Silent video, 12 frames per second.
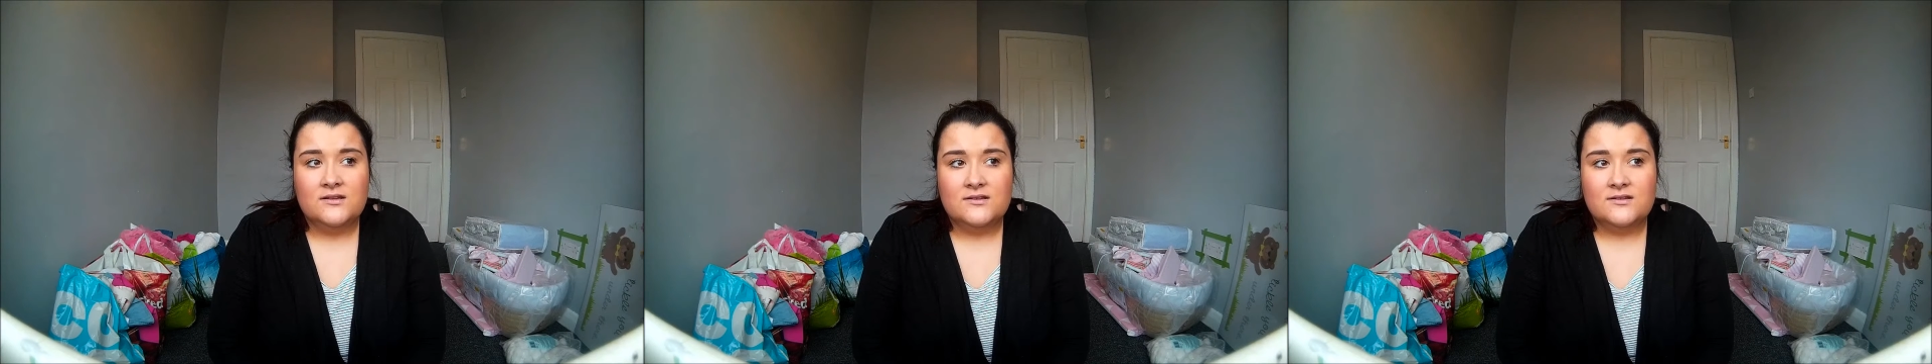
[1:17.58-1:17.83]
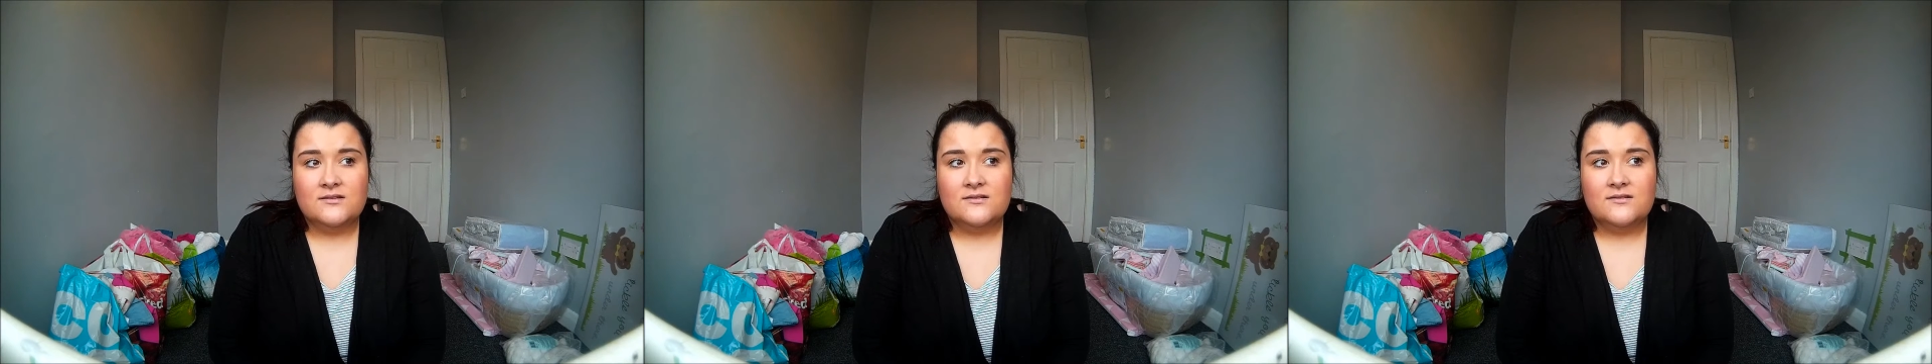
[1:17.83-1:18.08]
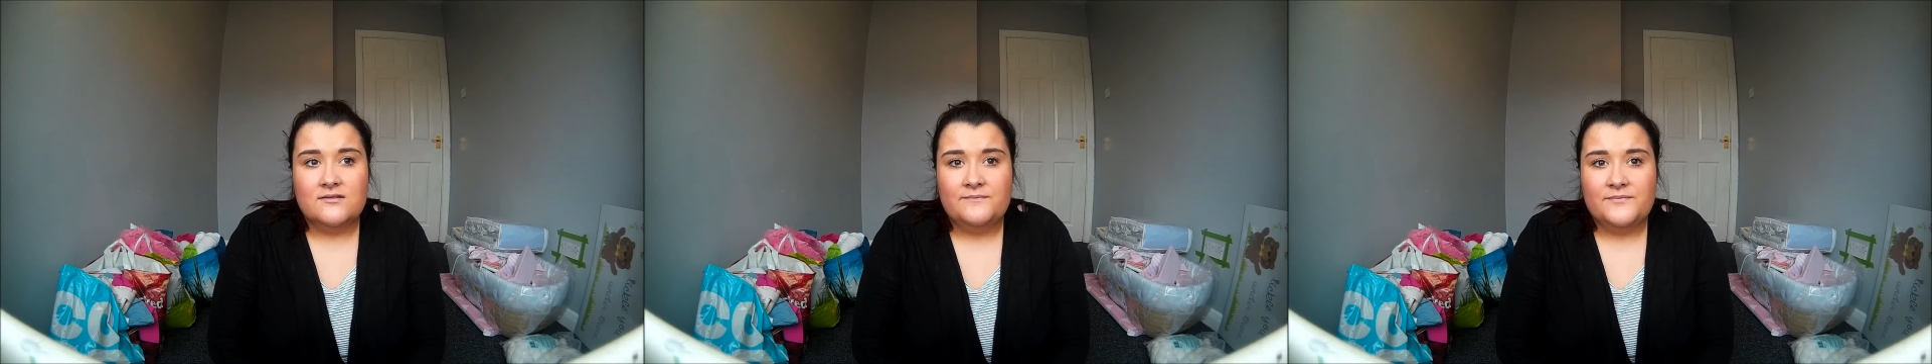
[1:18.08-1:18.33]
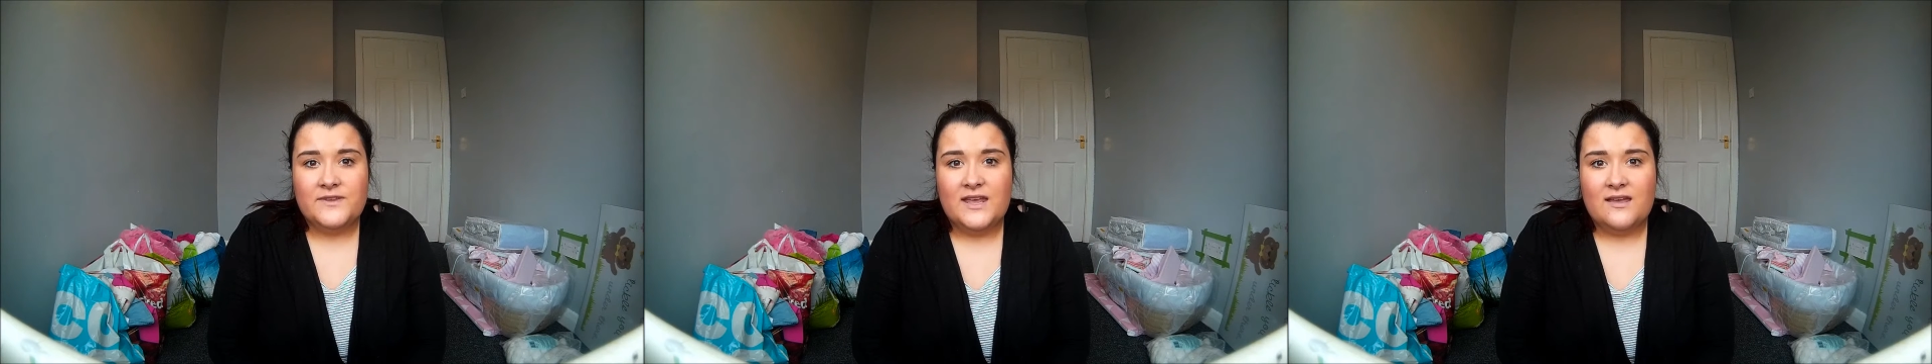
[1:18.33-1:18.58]
So
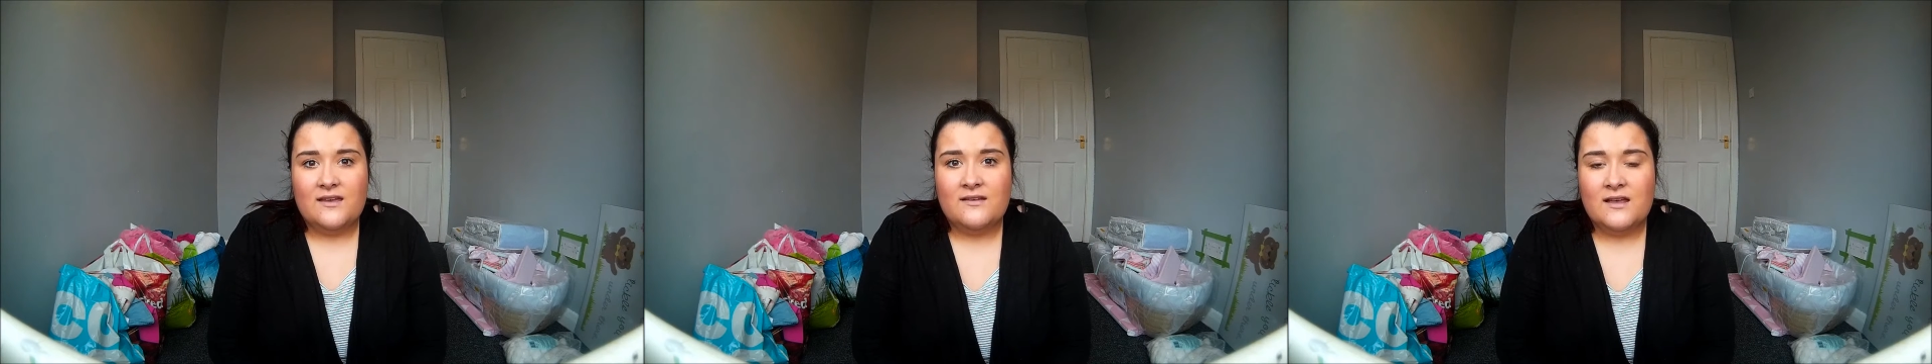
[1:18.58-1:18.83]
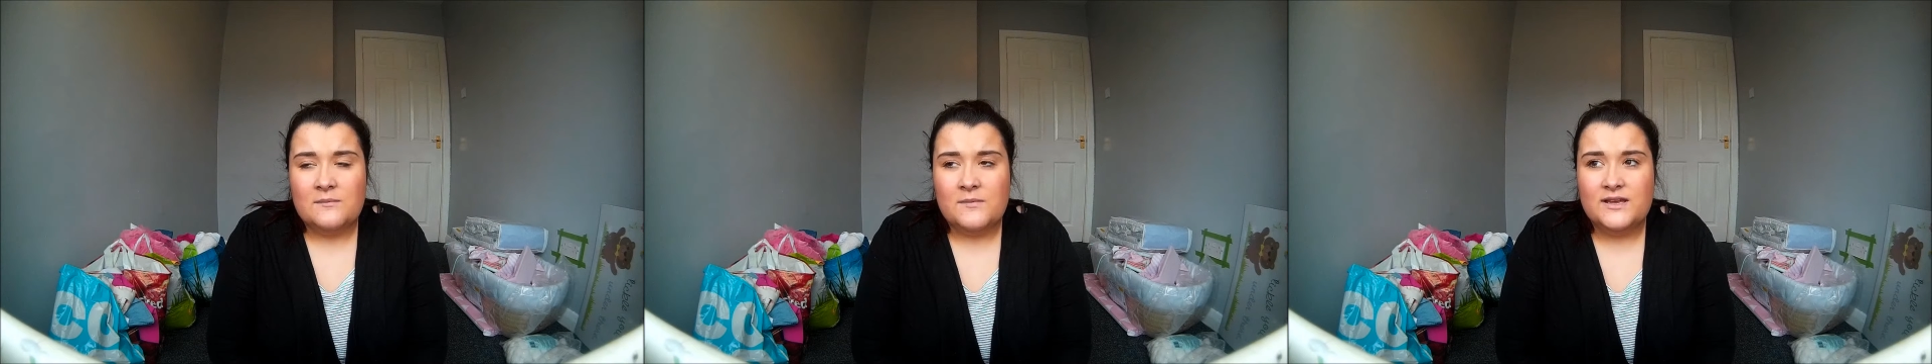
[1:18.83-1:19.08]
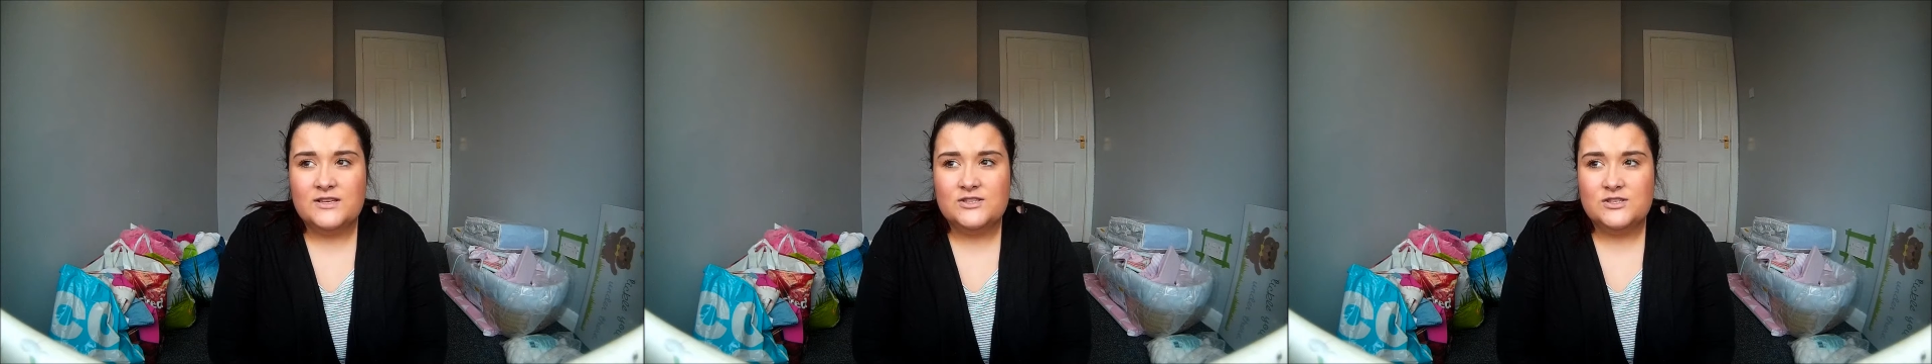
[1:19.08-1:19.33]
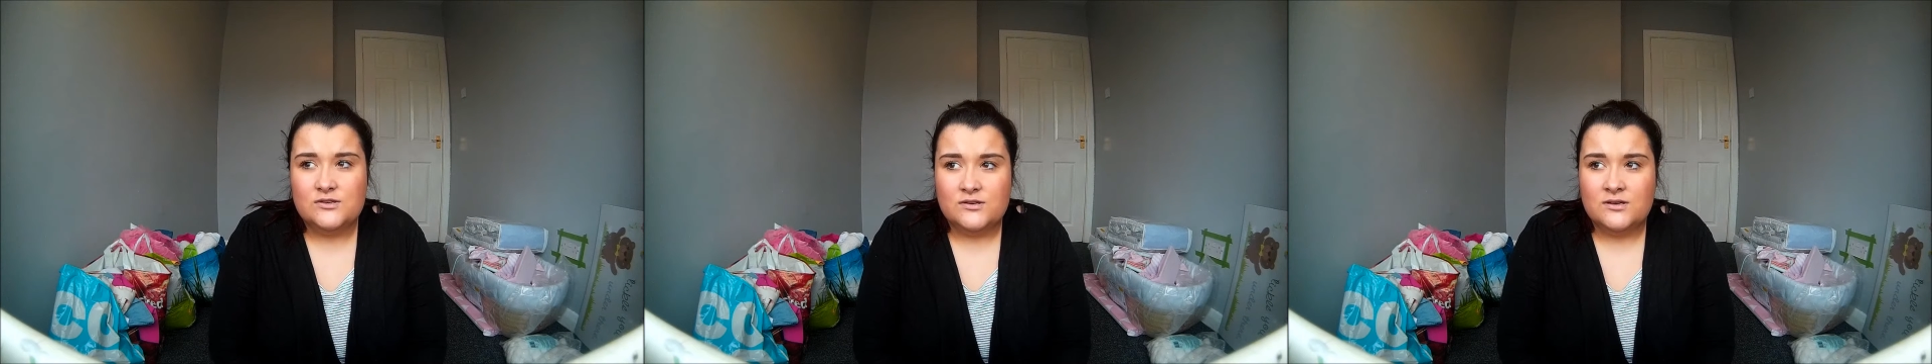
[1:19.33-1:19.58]
yeah, I might do
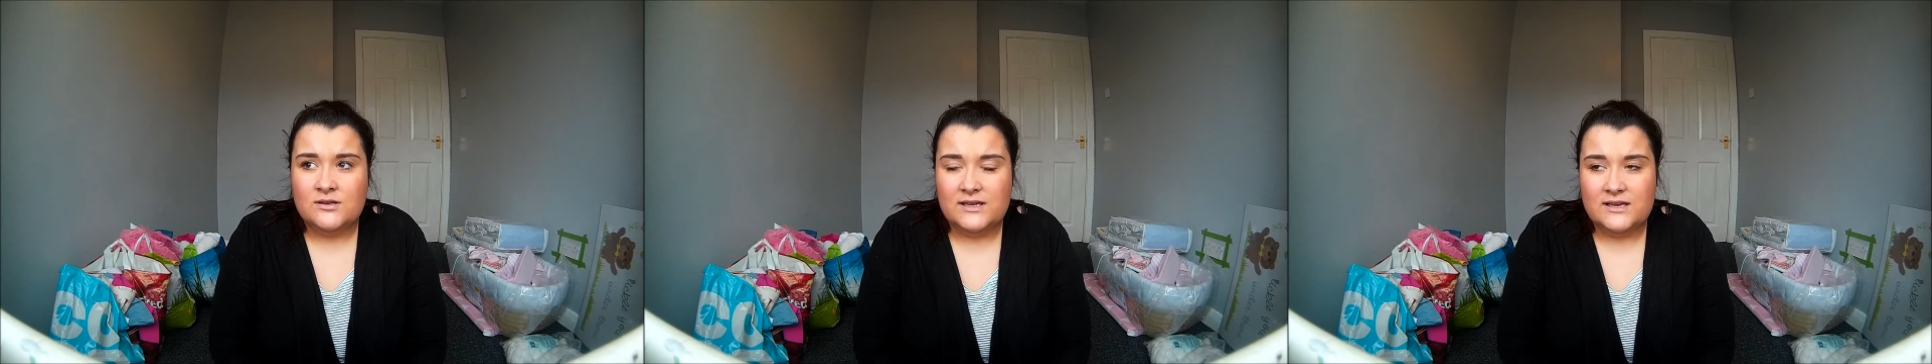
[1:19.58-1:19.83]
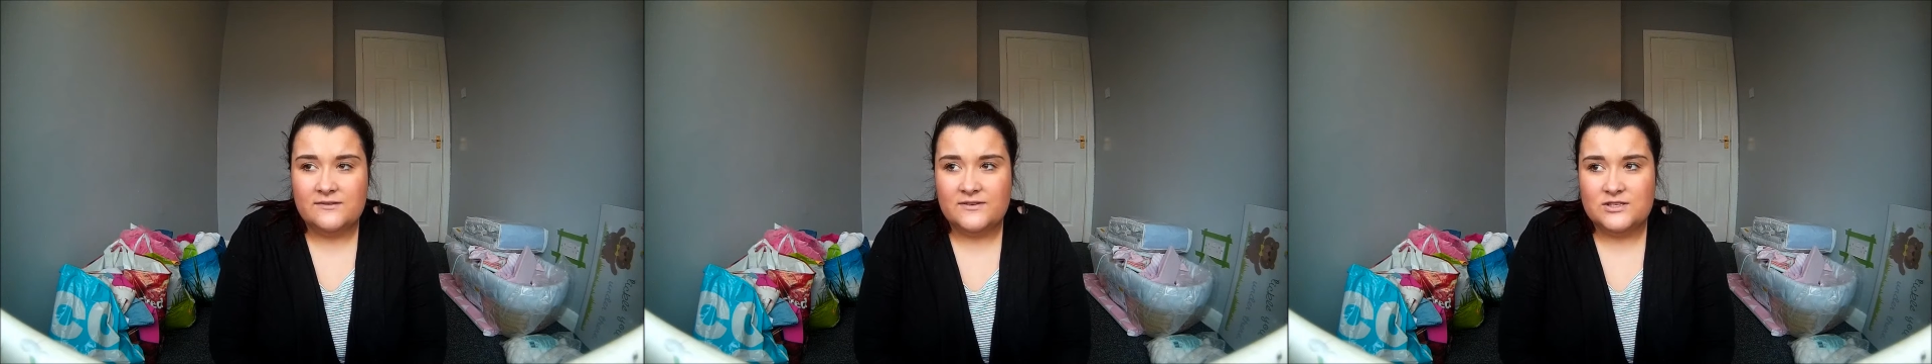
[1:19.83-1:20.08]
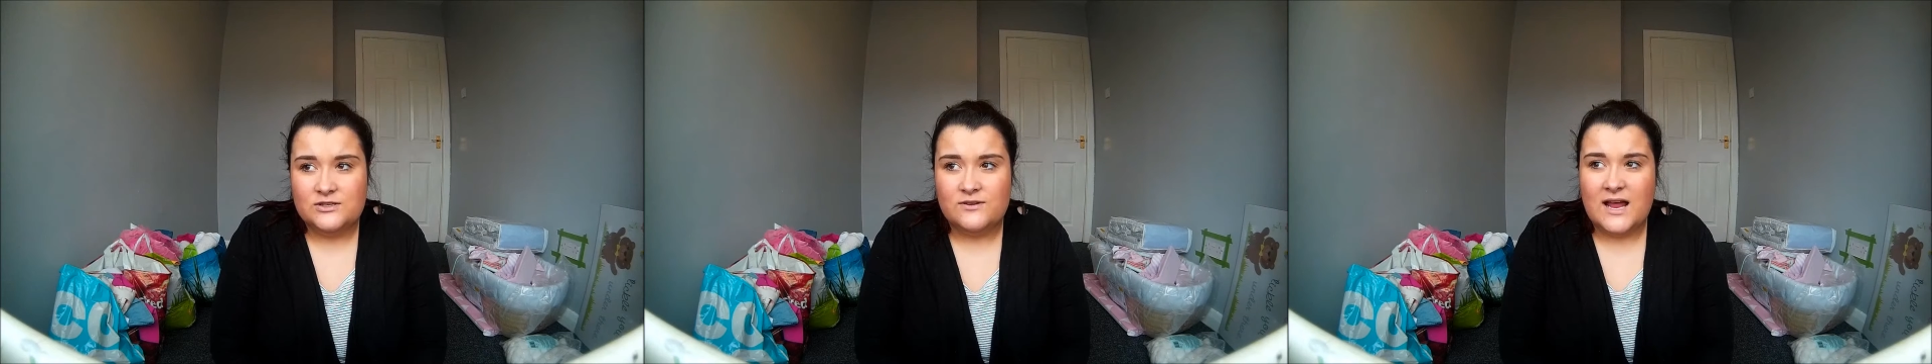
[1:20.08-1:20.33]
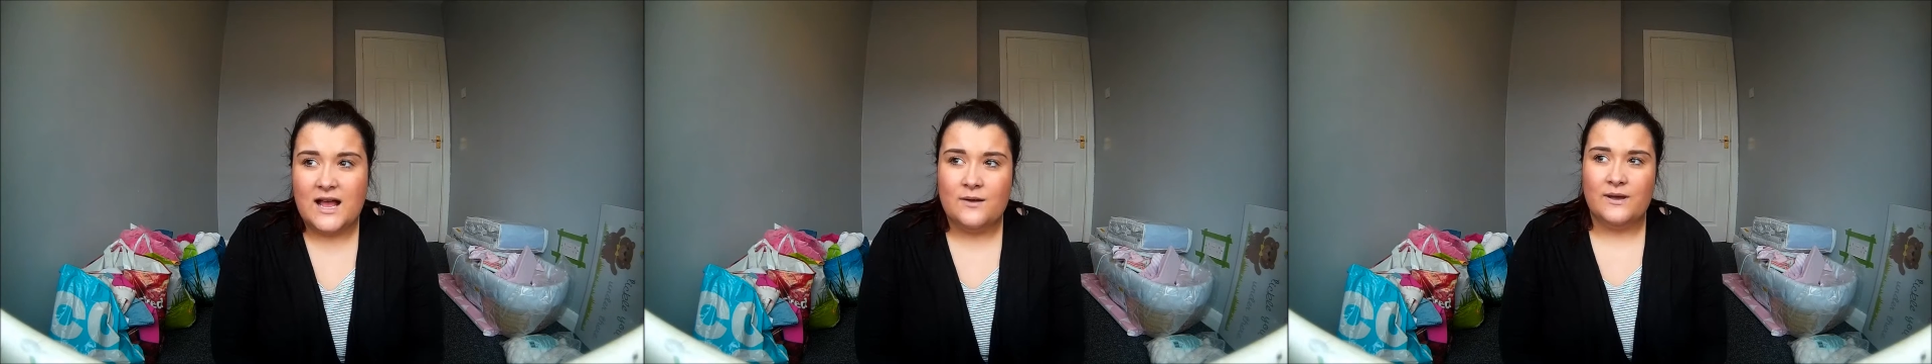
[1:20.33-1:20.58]
like a video of
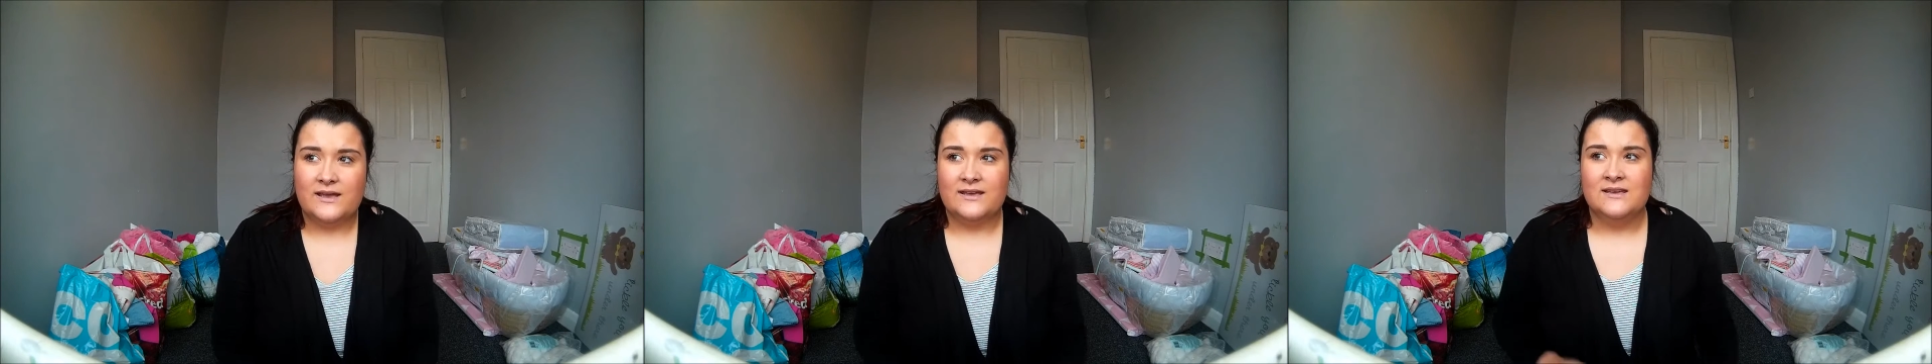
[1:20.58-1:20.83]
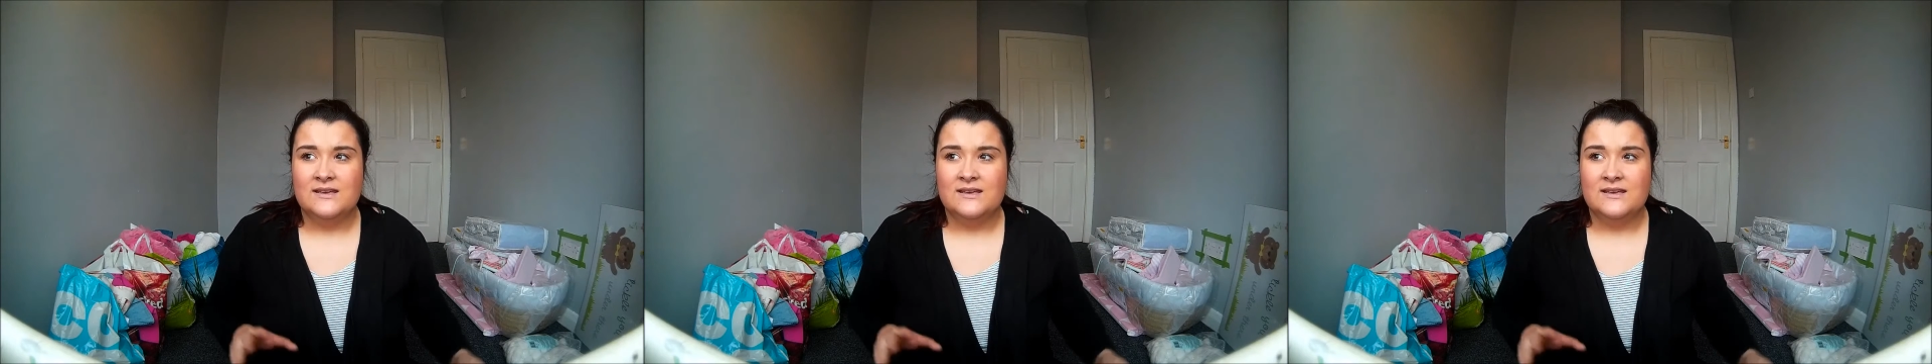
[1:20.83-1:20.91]
how I